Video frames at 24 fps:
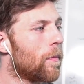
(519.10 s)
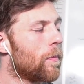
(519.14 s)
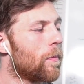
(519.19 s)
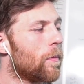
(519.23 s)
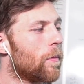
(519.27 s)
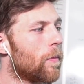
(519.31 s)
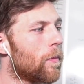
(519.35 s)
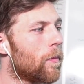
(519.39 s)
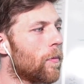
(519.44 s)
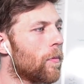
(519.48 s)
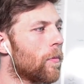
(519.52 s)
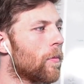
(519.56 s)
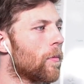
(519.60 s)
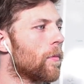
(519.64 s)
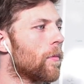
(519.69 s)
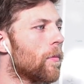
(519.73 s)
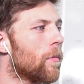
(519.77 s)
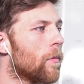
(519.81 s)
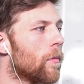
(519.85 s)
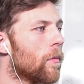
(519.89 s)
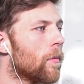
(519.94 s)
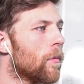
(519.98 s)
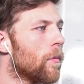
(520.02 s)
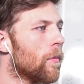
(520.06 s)

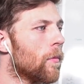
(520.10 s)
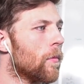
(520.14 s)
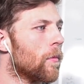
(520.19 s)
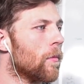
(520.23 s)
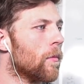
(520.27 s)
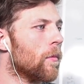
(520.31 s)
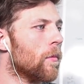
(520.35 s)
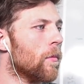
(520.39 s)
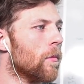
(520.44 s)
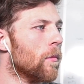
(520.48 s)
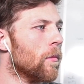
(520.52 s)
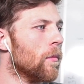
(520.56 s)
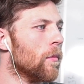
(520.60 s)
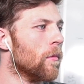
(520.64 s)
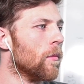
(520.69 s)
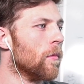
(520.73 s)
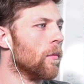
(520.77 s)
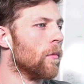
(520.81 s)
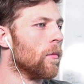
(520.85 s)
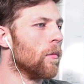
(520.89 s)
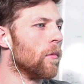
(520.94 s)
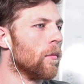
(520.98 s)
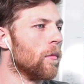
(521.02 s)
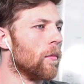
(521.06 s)

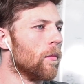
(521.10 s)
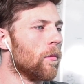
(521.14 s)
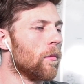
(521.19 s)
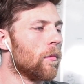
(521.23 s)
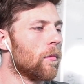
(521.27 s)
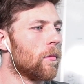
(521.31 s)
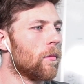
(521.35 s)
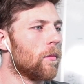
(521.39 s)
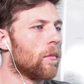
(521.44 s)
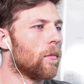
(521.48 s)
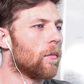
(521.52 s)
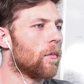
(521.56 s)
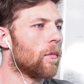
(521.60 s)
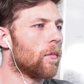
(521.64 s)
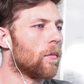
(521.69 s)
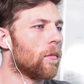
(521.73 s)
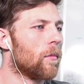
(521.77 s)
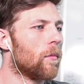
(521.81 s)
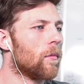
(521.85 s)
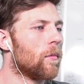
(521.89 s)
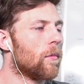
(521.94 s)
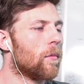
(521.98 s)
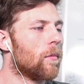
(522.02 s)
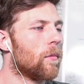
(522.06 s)

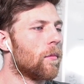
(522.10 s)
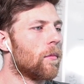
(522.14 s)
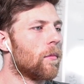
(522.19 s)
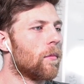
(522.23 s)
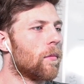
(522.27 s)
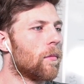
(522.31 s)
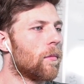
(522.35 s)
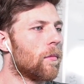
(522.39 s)
(not speaking)